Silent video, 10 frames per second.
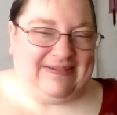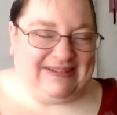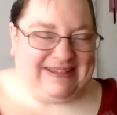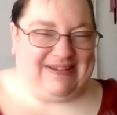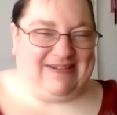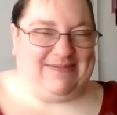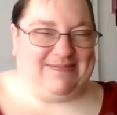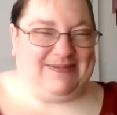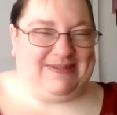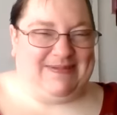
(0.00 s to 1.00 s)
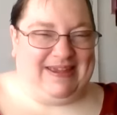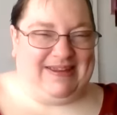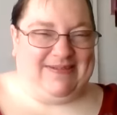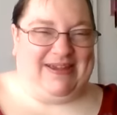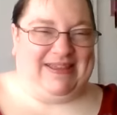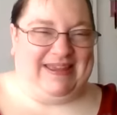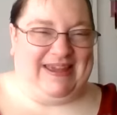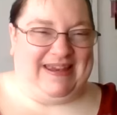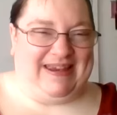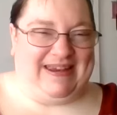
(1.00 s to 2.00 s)
Also, um, speaking about the
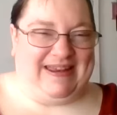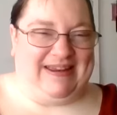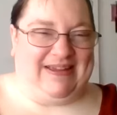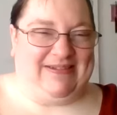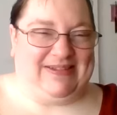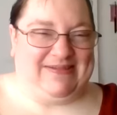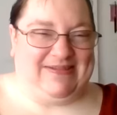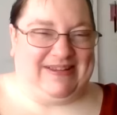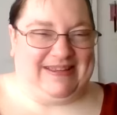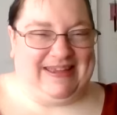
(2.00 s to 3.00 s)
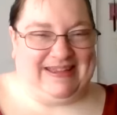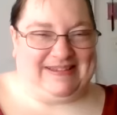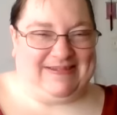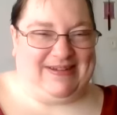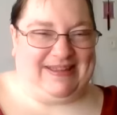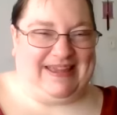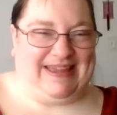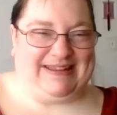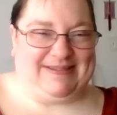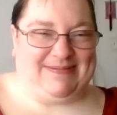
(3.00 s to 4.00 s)
editing, I also wanted to ask about
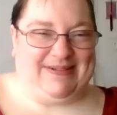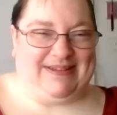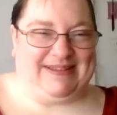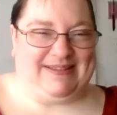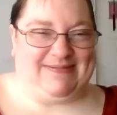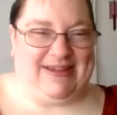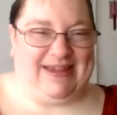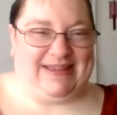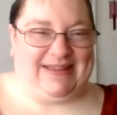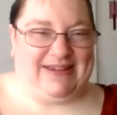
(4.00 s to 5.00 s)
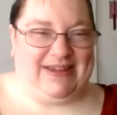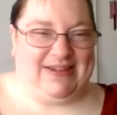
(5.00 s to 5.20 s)
that experience as well and